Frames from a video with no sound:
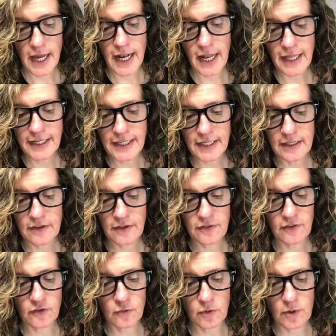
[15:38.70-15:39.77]
liked it.
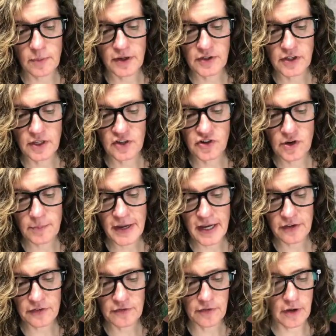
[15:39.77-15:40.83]
This is one of my TJ
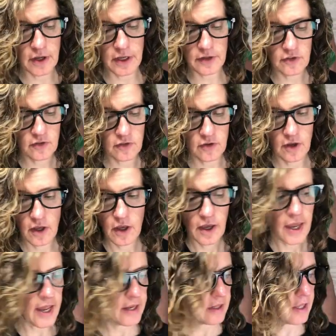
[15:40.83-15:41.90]
Maxx finds.
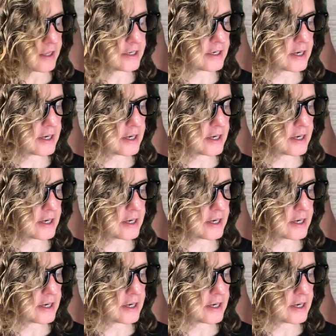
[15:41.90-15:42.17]
And like